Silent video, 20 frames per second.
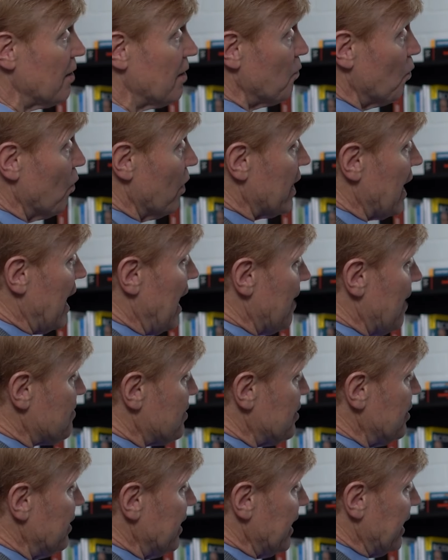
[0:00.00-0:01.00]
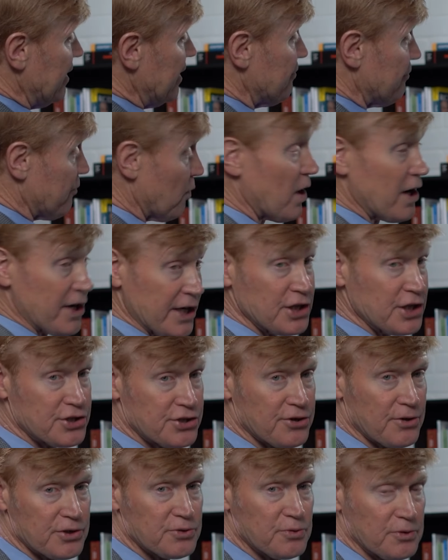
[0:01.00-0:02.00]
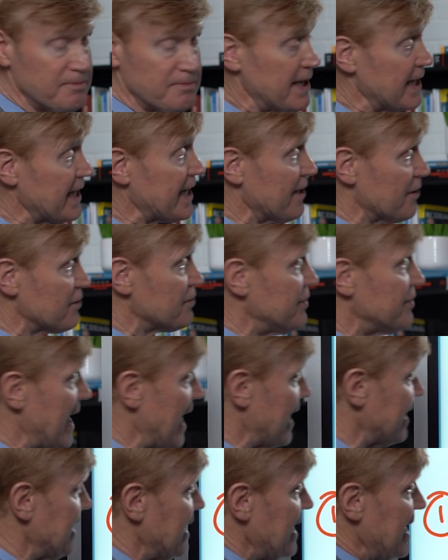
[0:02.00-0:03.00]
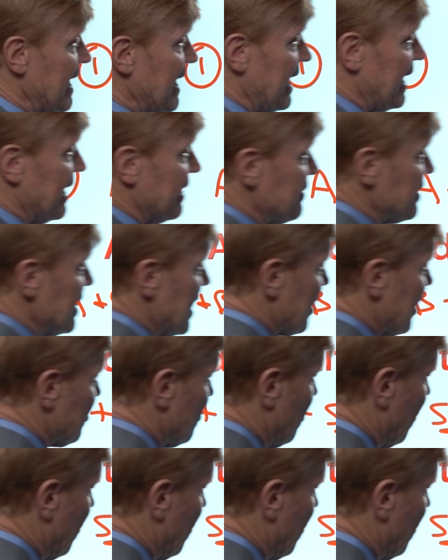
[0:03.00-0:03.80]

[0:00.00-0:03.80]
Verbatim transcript: one option for our insurance with Medicare is that. The other